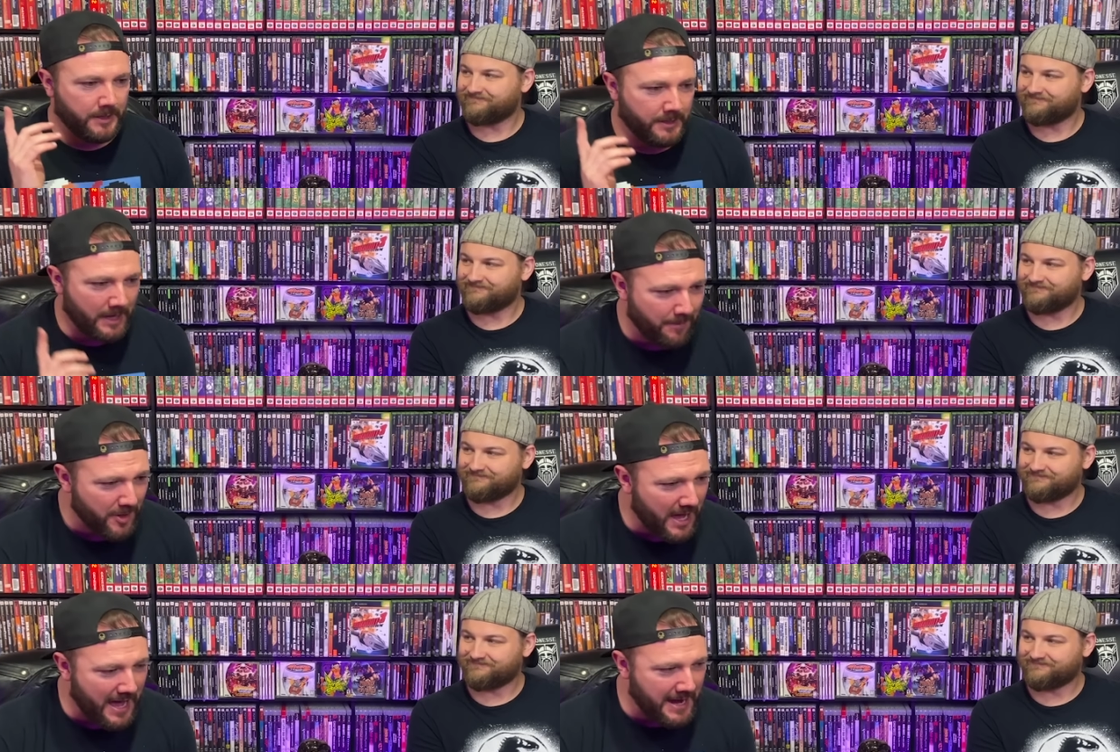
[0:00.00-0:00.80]
Speaker 1: Number
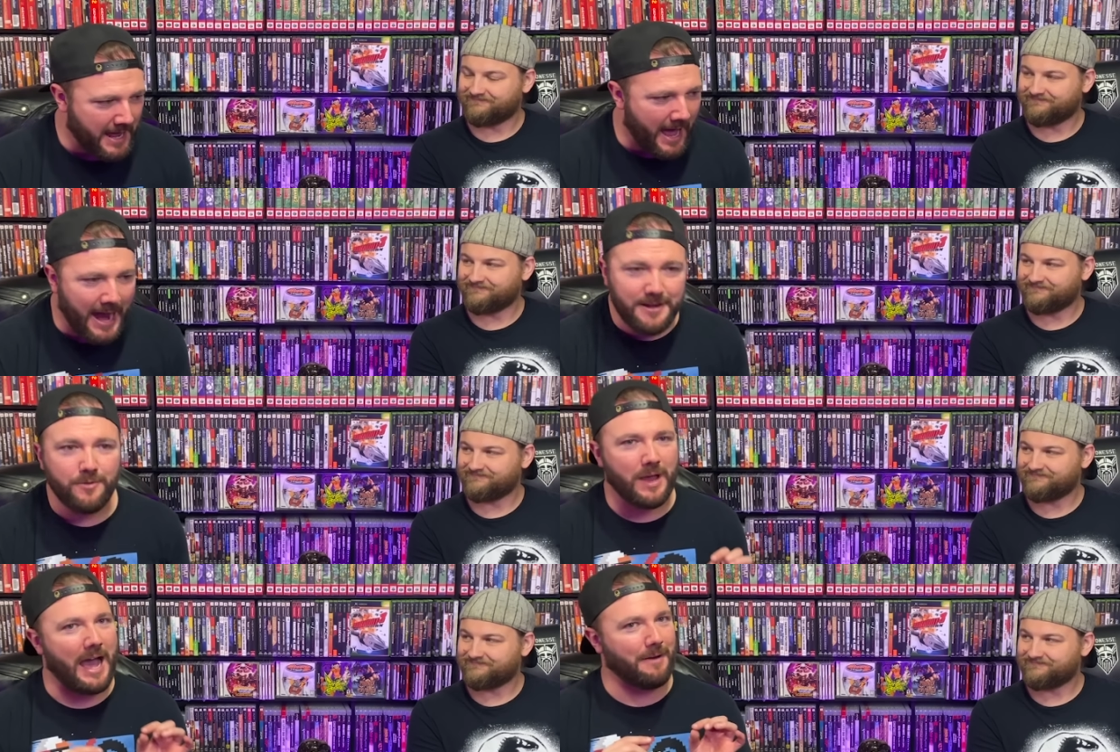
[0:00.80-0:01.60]
nine, I do
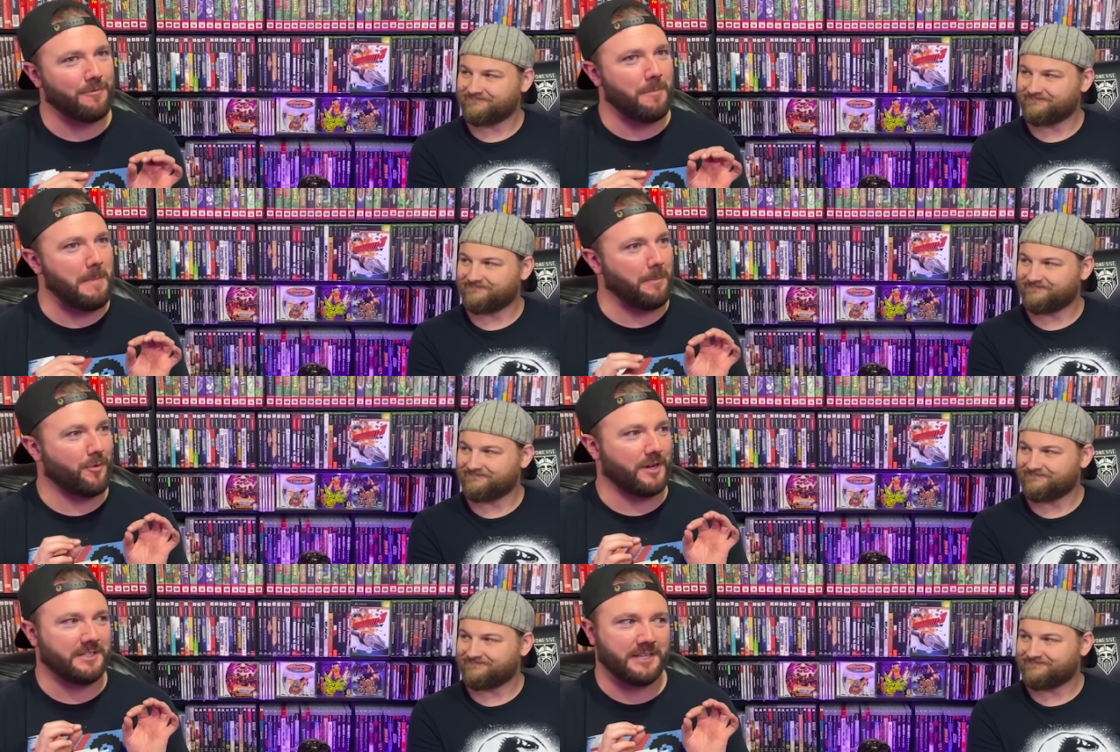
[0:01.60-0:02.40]
not remember
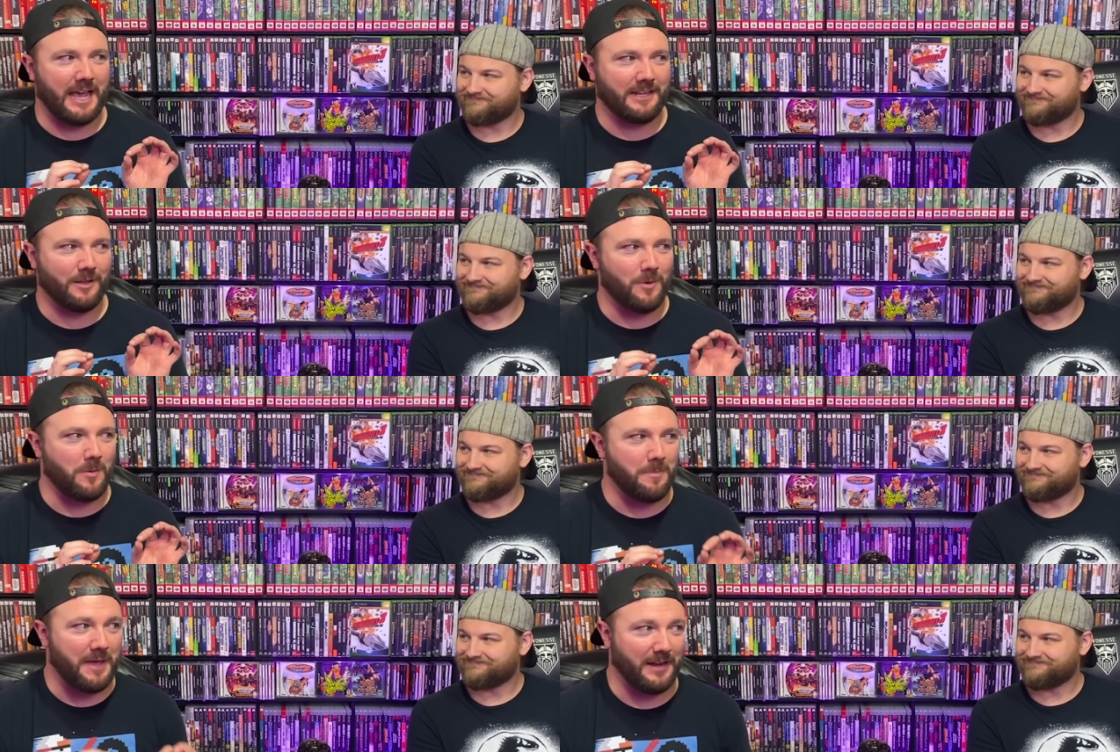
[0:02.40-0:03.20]
exactly what we
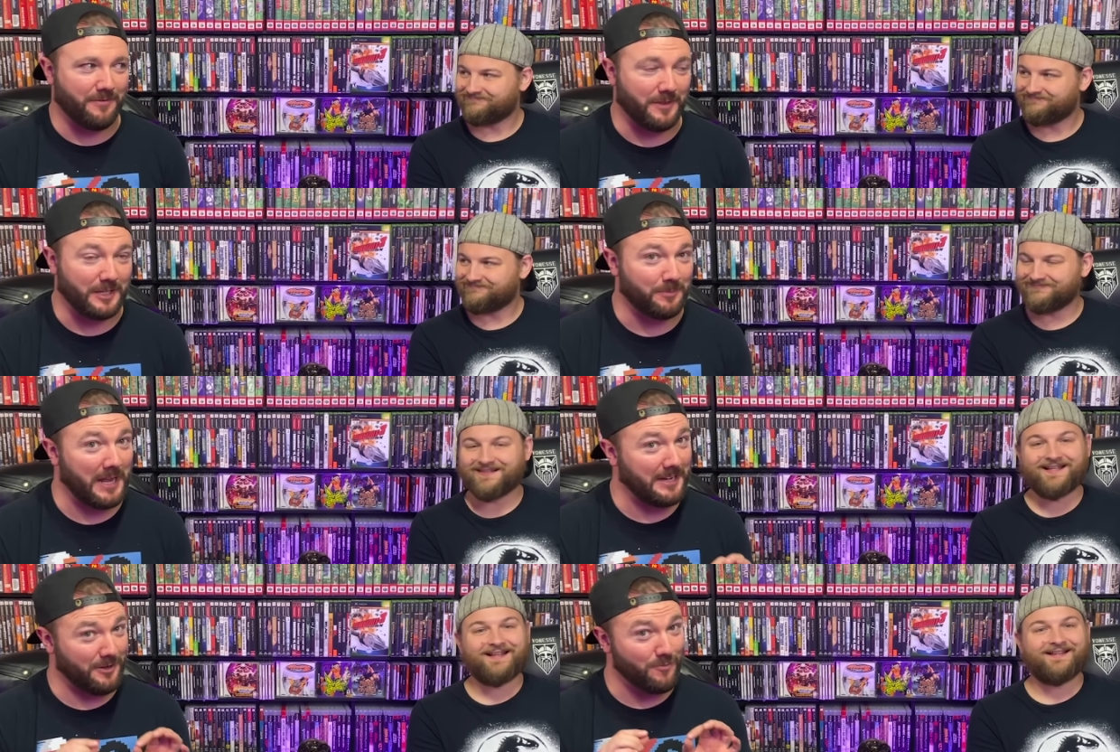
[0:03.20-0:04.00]
paid for this, but I
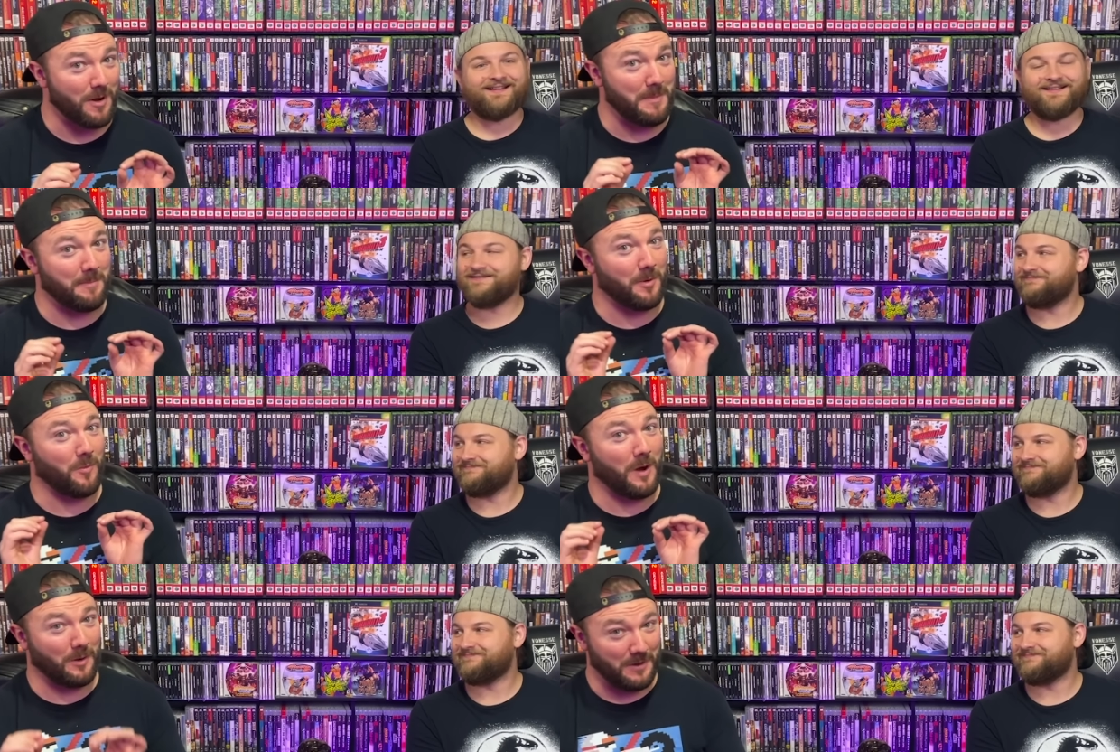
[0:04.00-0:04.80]
do remember
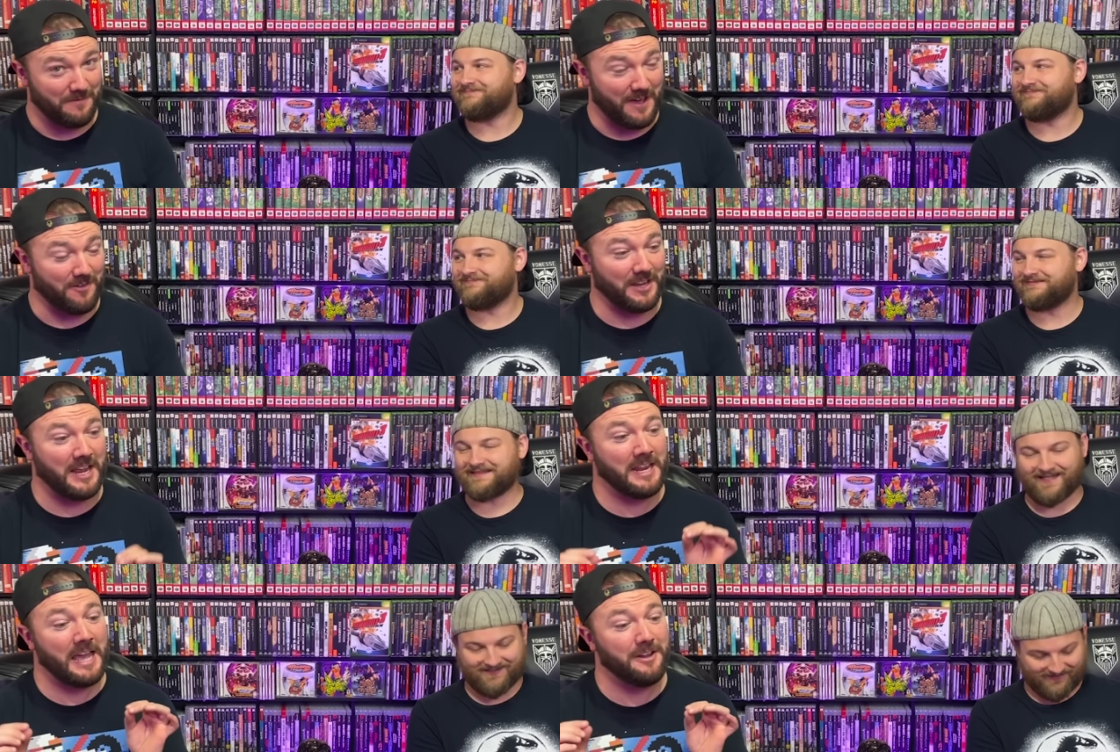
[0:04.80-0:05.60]
where we found it, yes.
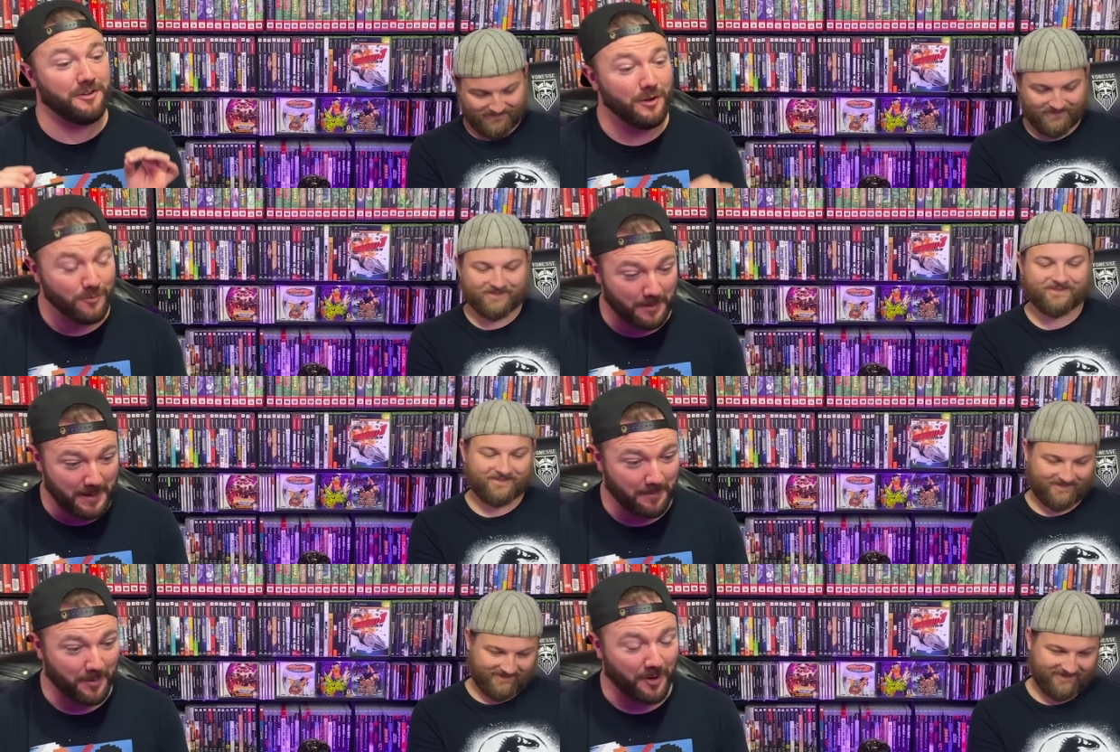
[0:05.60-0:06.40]
and I do
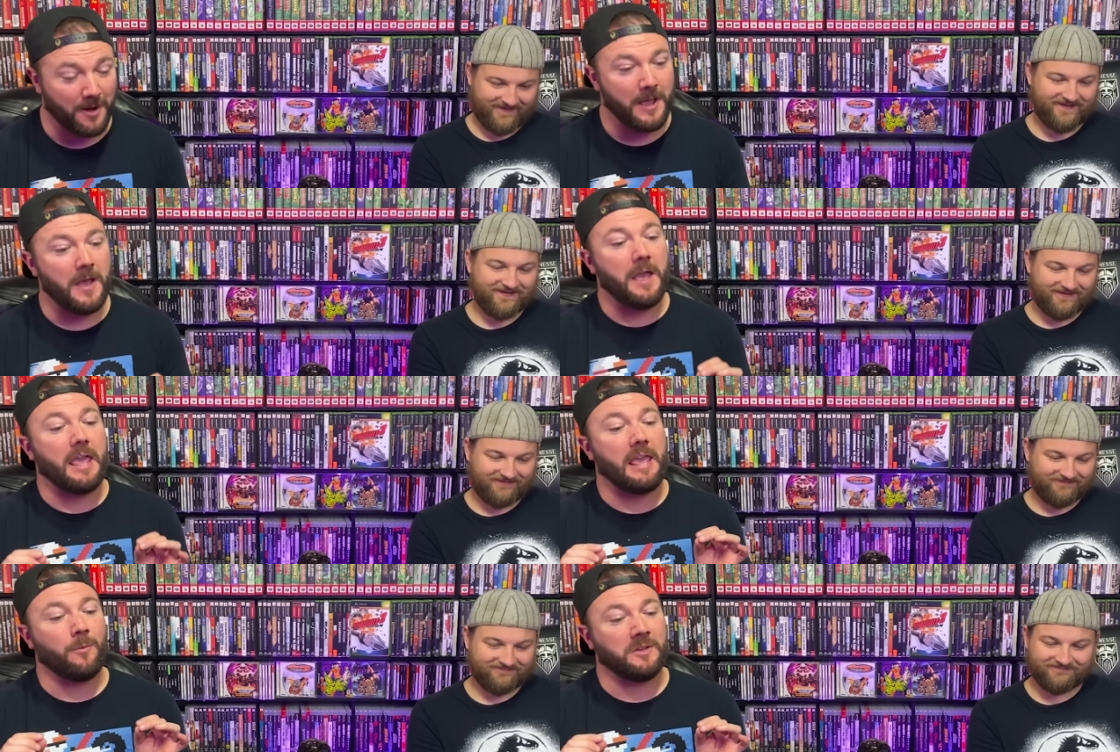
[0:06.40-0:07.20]
remember
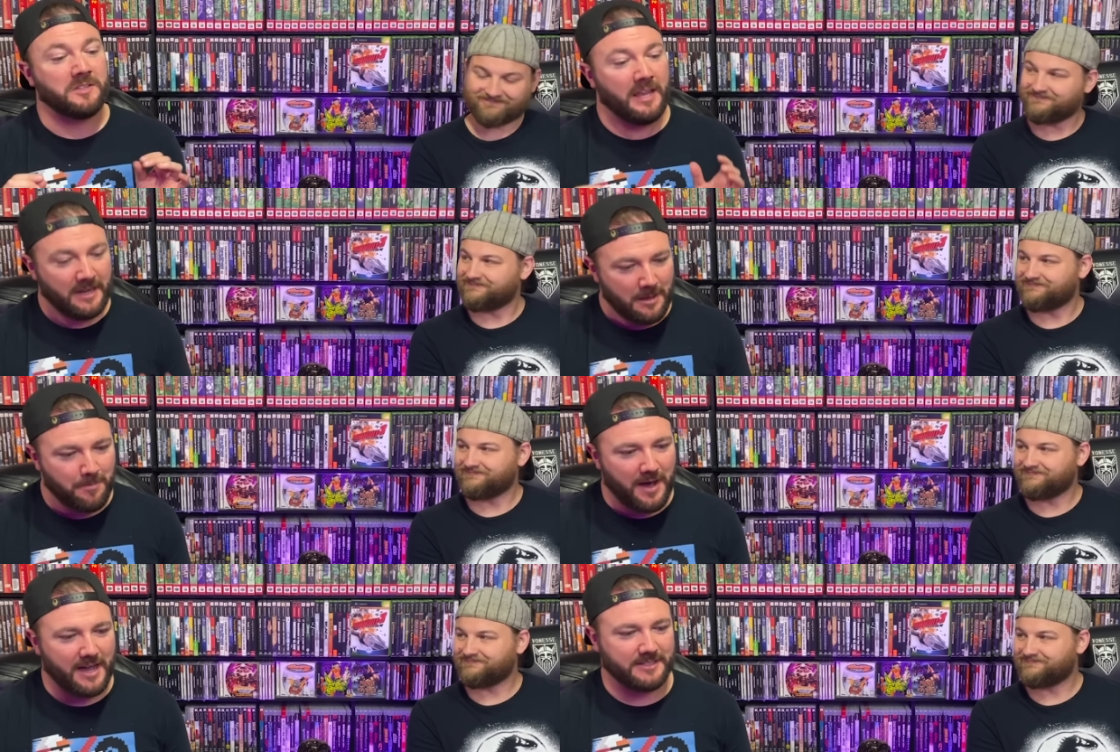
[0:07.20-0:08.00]
it was in a
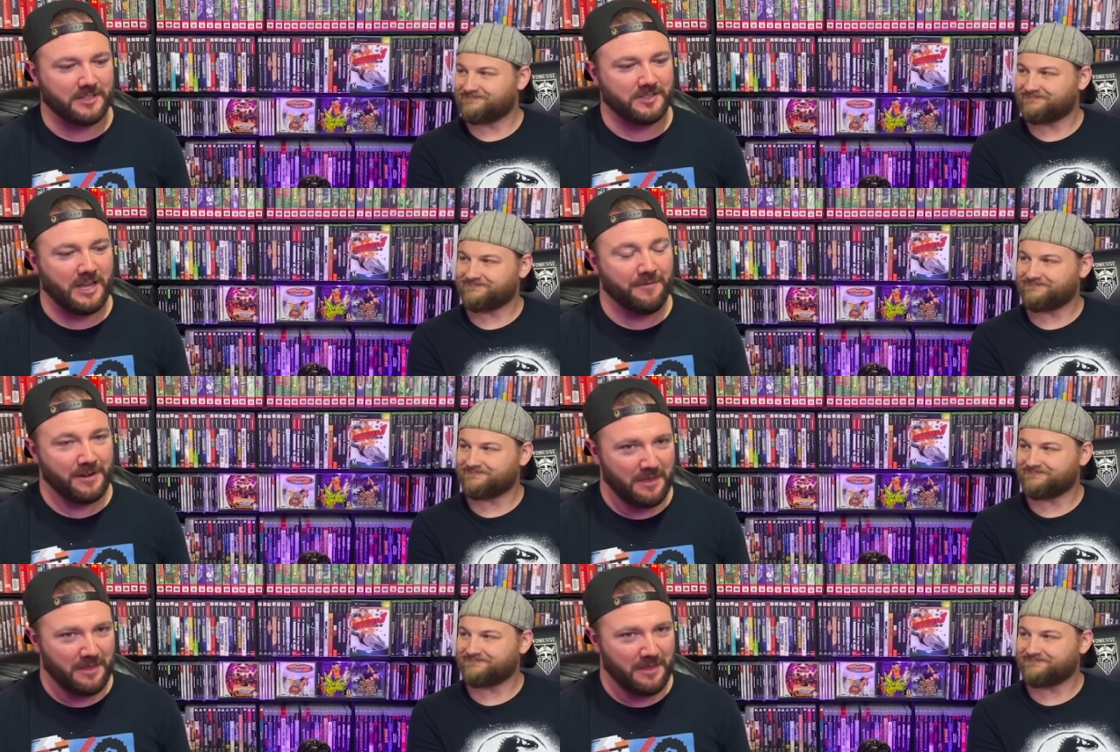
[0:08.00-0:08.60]
box of stuff, and I